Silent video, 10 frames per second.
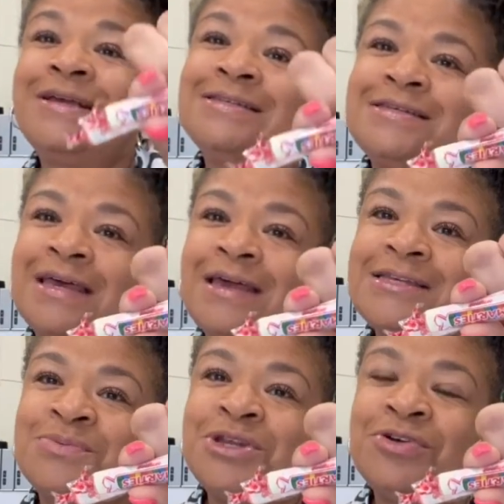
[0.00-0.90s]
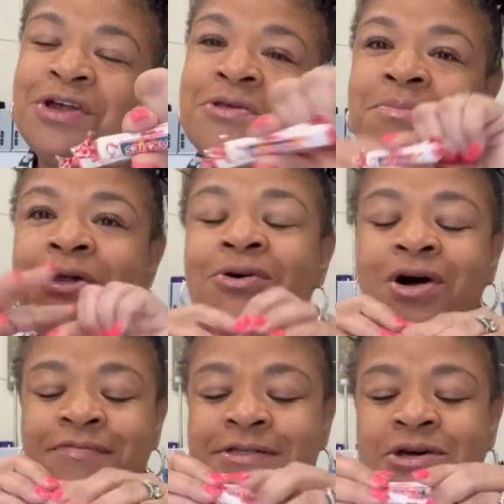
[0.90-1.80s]
because I guess when you're in the middle
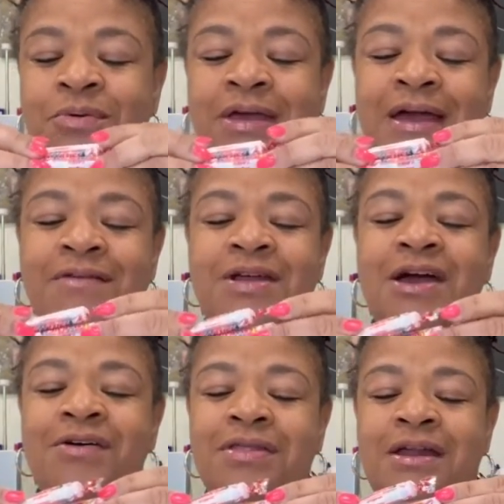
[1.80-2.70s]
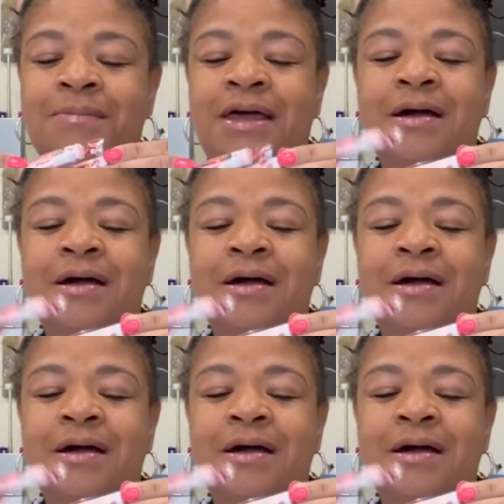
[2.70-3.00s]
of sewing, every now and then I'm like,